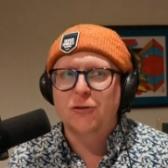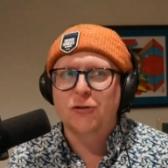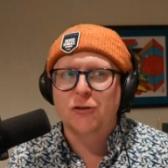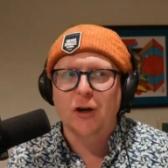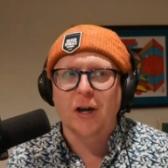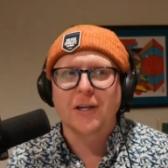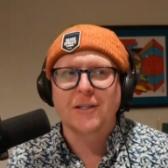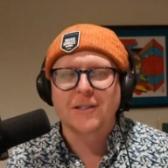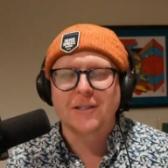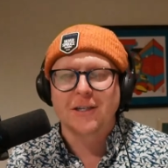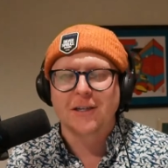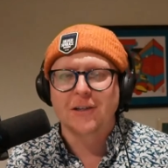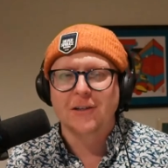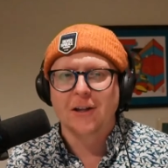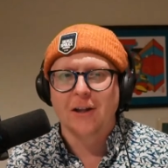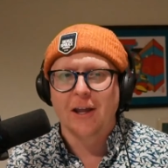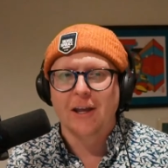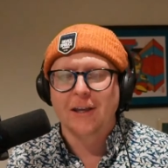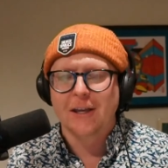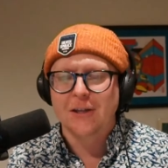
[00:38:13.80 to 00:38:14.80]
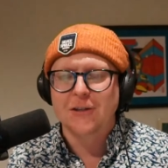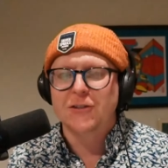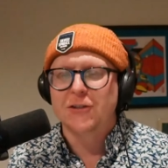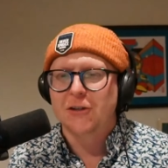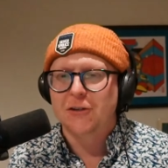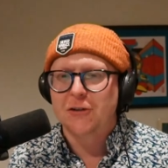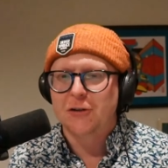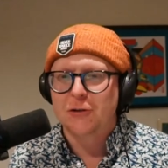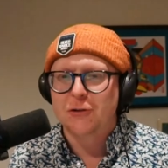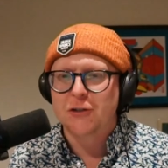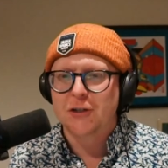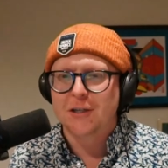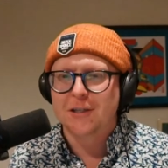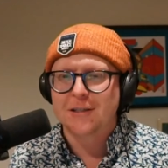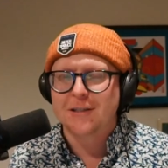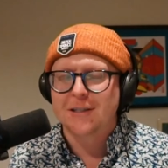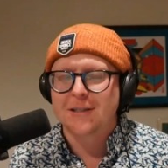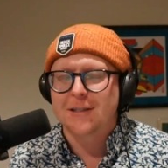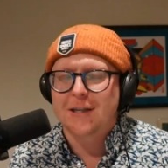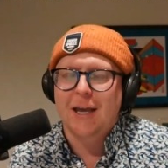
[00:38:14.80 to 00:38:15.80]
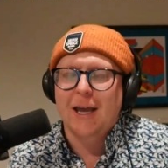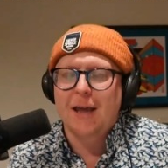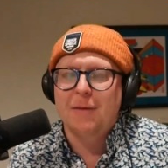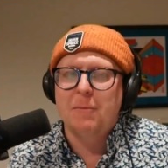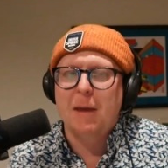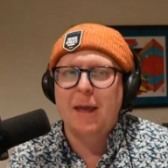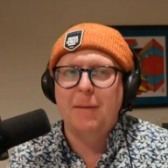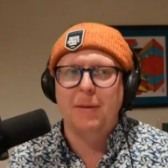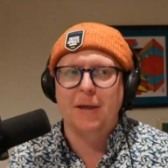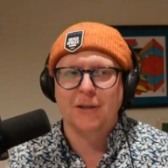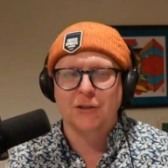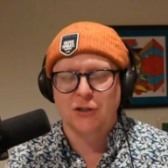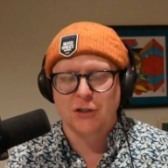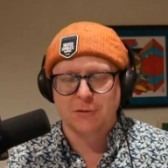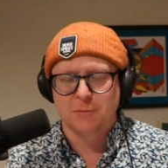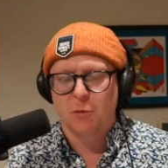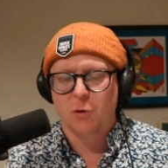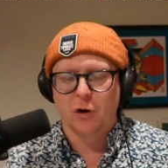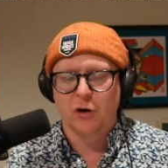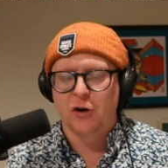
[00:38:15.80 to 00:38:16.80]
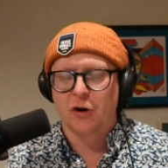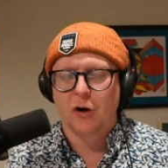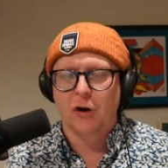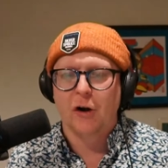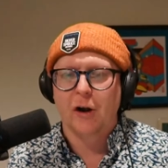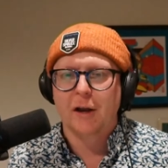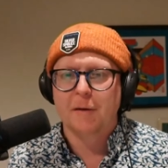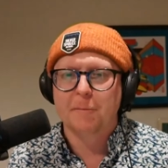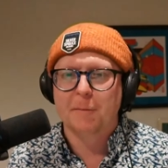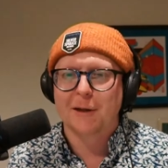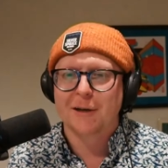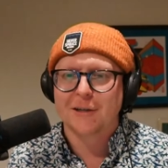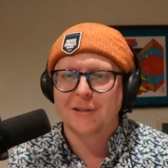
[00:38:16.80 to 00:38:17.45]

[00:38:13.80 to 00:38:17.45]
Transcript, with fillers: trust in like institutions is like and maybe it's just more current but